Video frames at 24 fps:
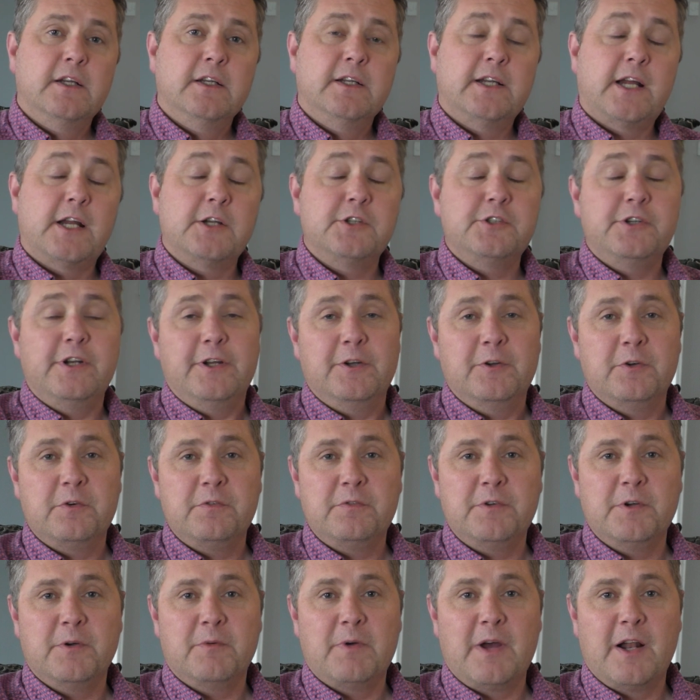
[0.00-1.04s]
Naturally
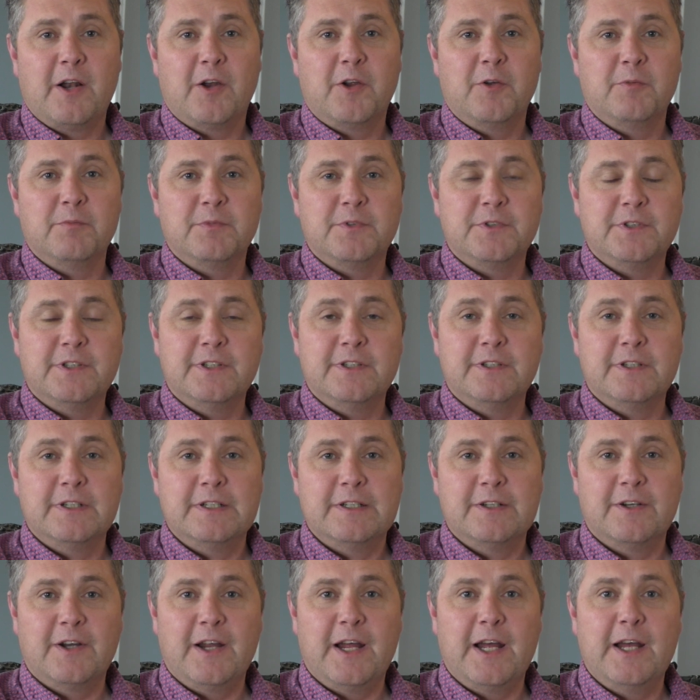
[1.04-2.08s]
enough, you're welcome to
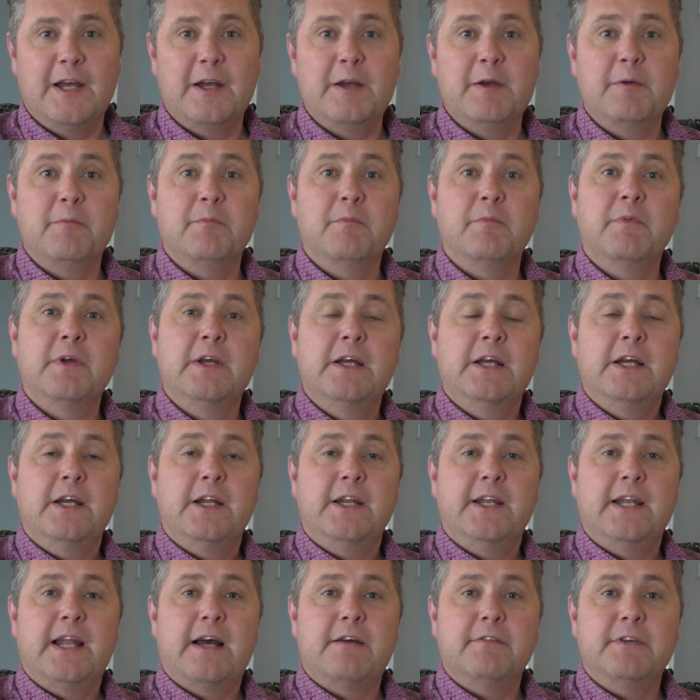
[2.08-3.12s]
um,
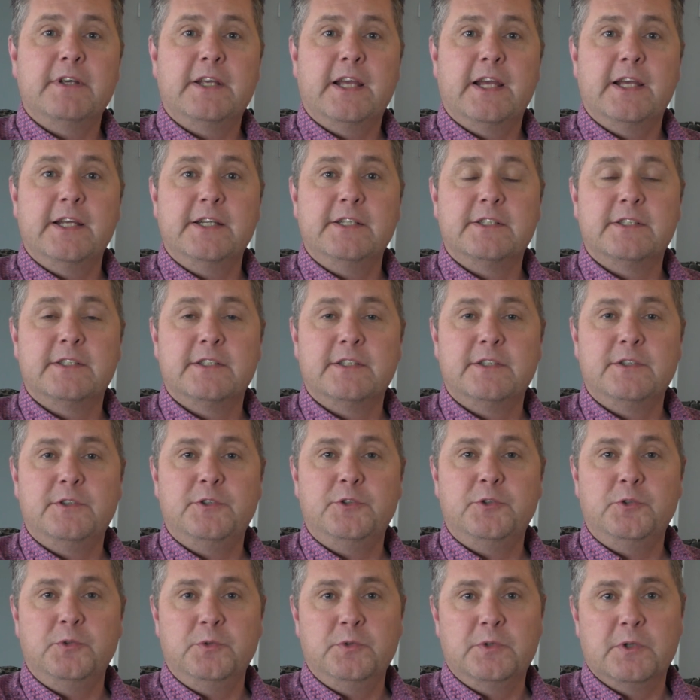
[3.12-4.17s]
navigate
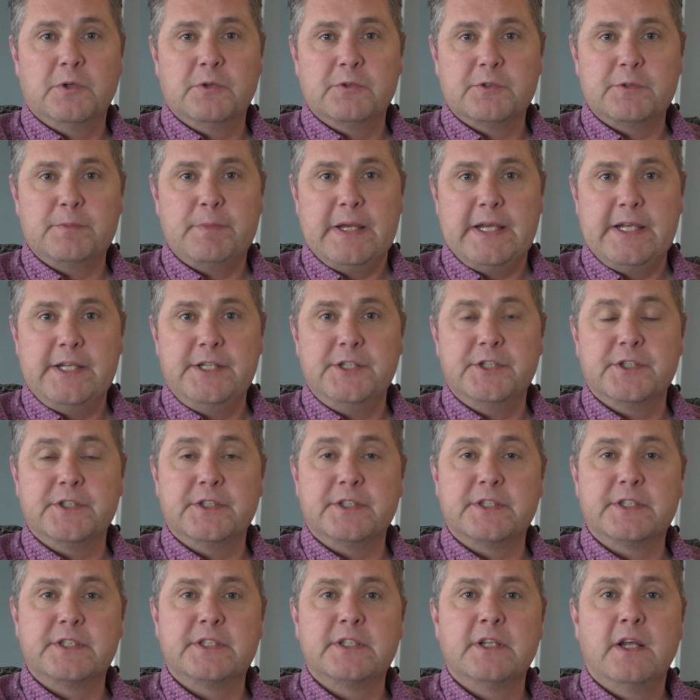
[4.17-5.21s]
to those
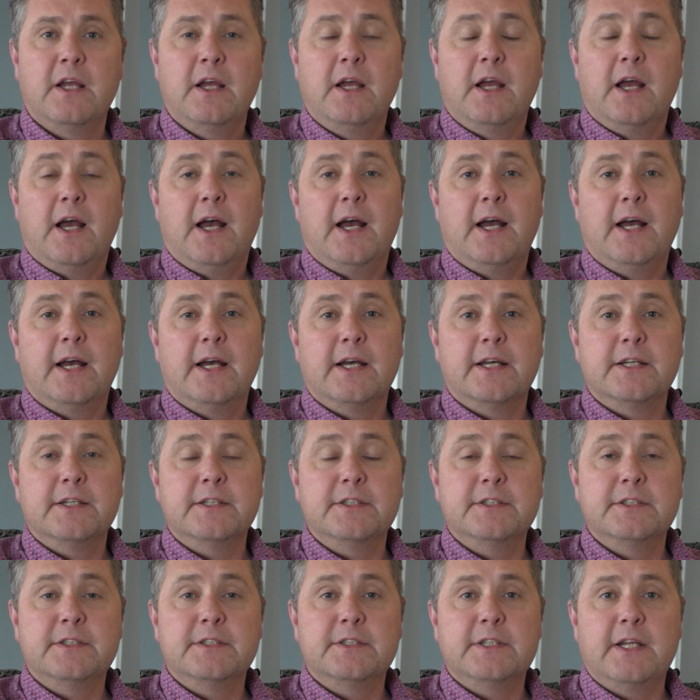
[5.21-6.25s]
pages,
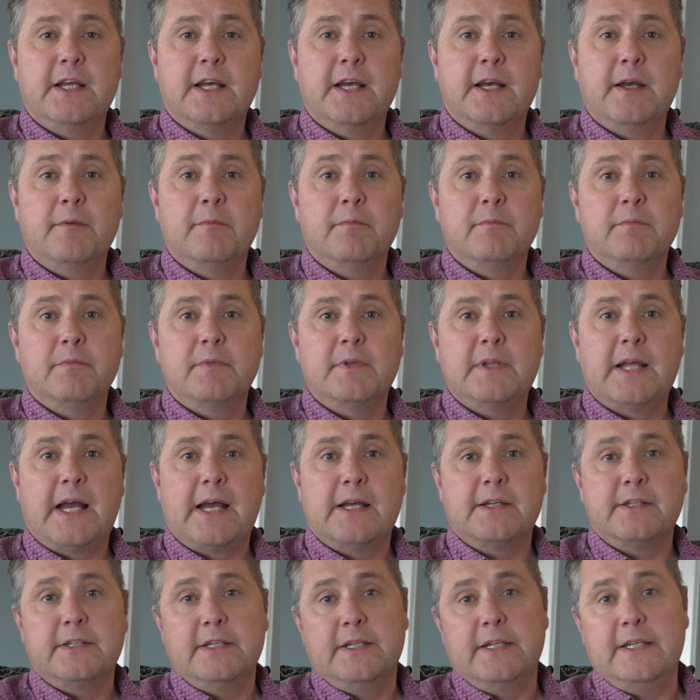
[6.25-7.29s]
and um,
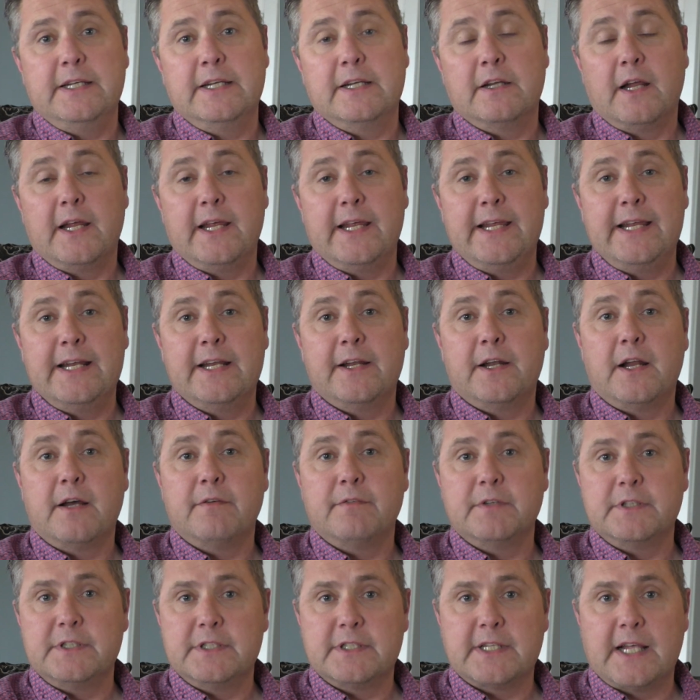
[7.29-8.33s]
that in, a, in and
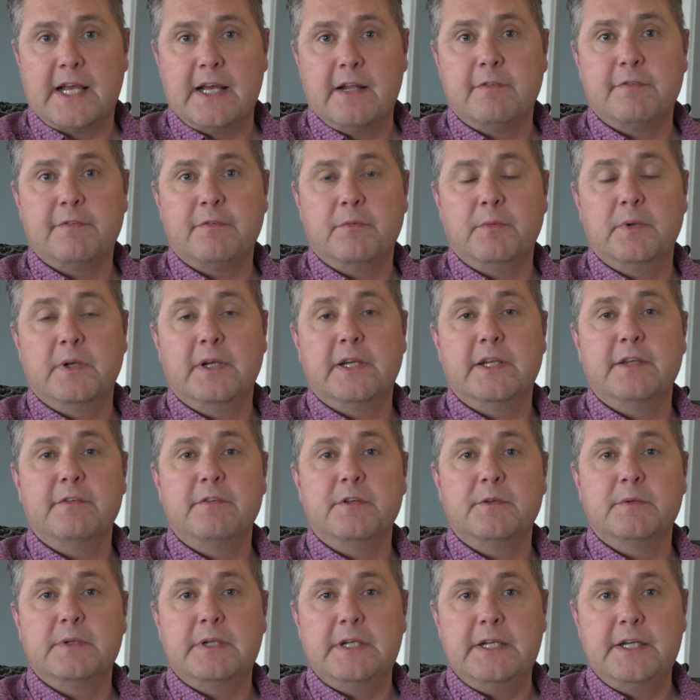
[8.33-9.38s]
of itself will give
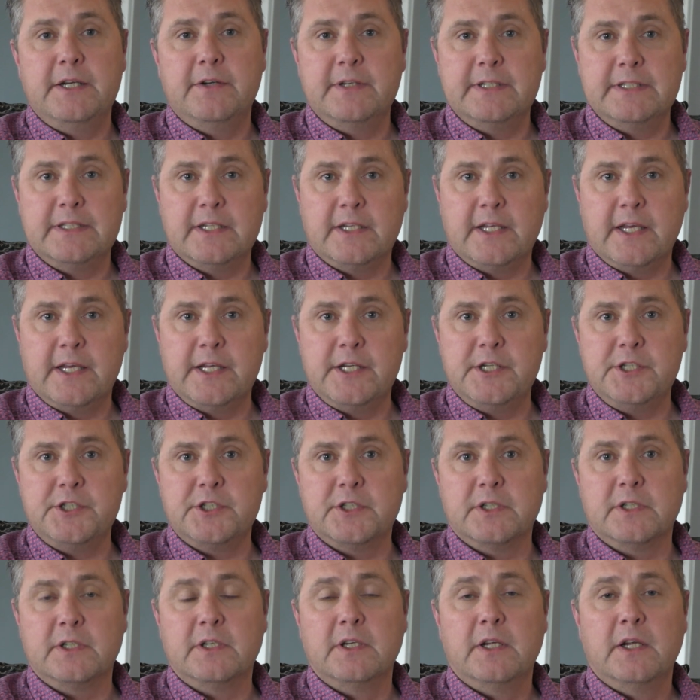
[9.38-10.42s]
you a clear
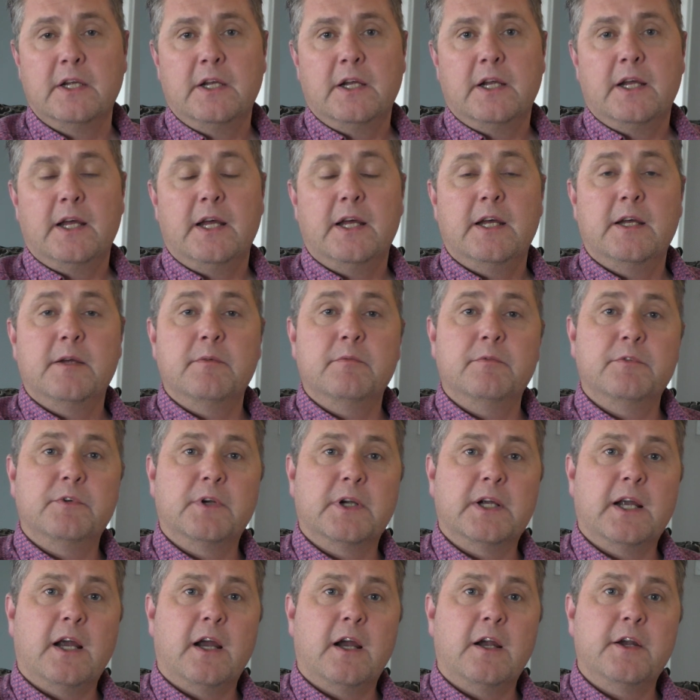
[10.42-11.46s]
indication um,
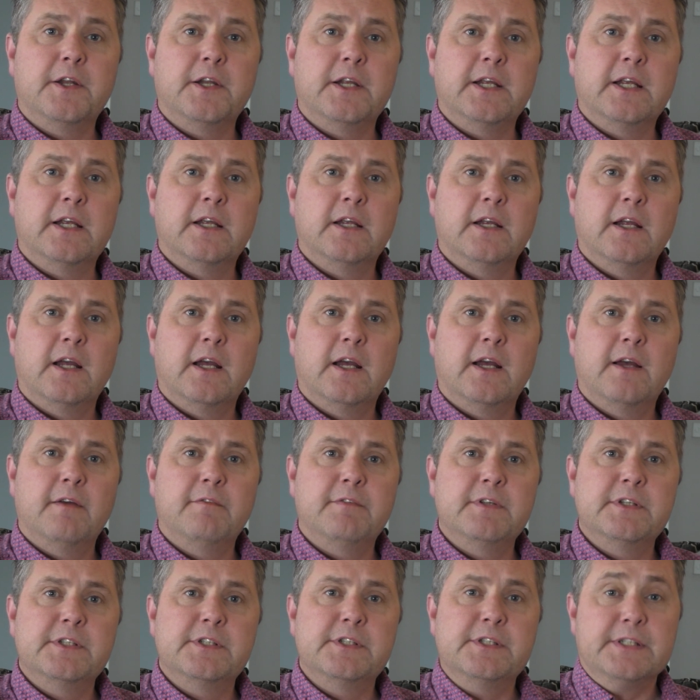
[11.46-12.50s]
regarding uh,
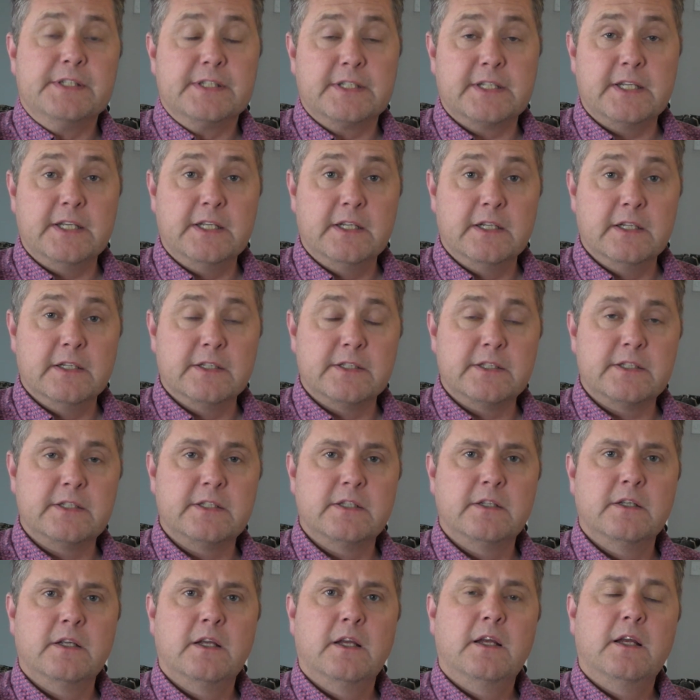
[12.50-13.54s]
Vincent's
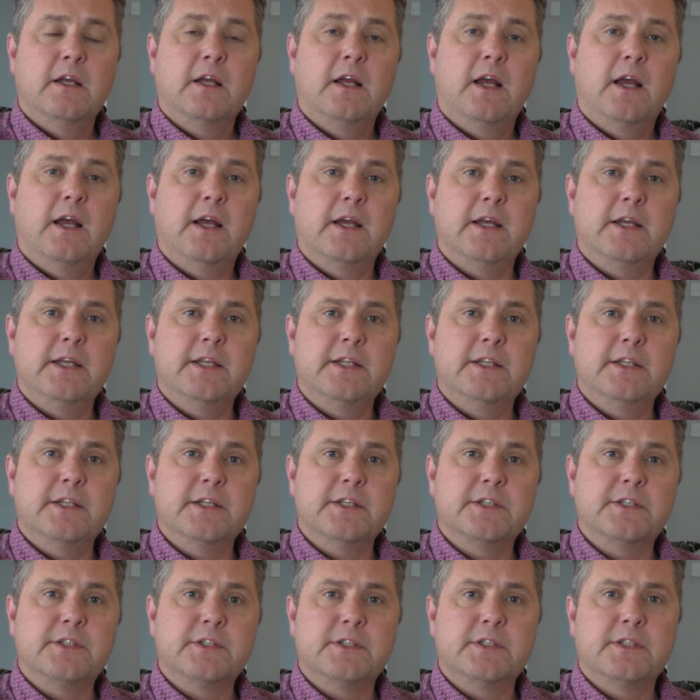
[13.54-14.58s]
skills uh, in
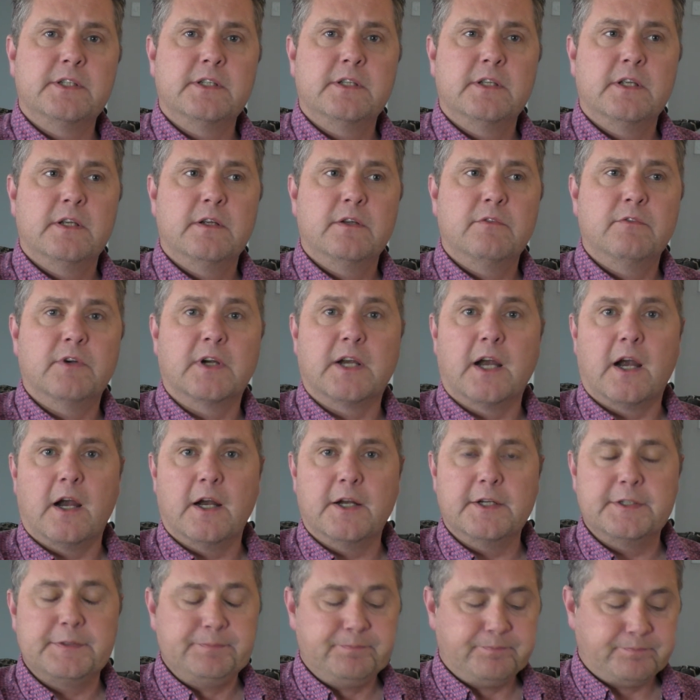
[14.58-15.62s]
this
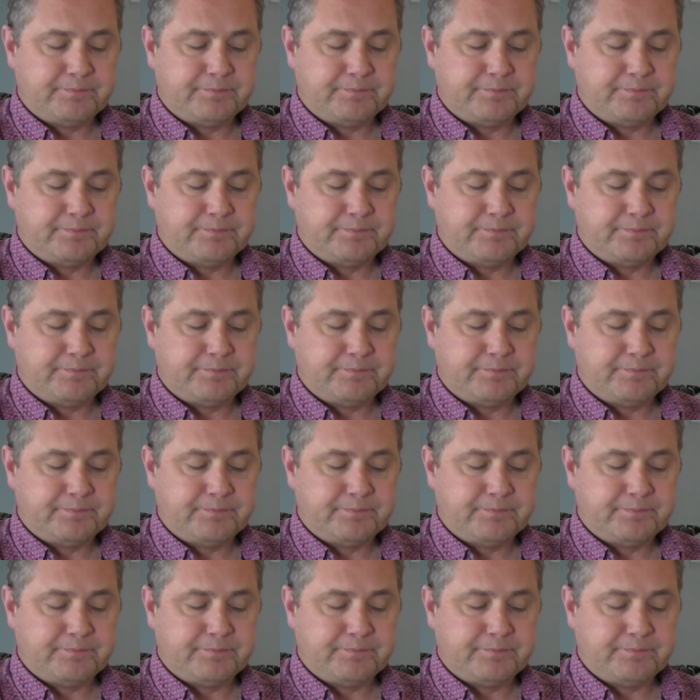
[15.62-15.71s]
regard.